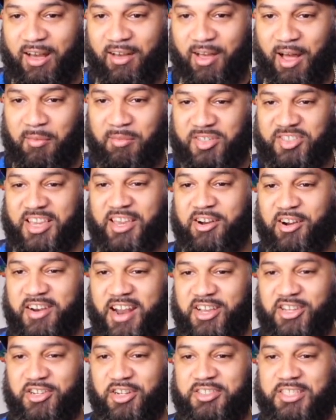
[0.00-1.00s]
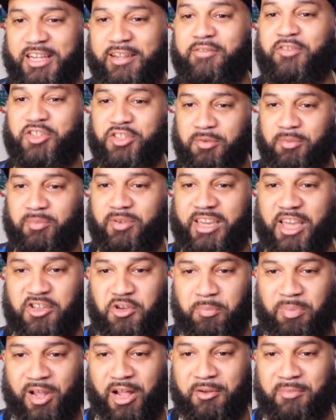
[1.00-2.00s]
gonna say it on national television. Can
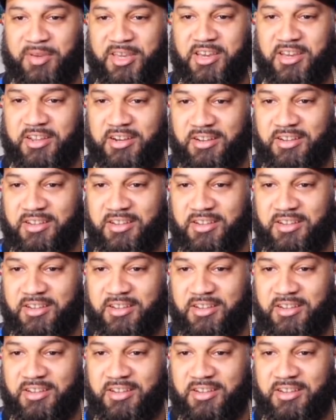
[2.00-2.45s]
you plug me in?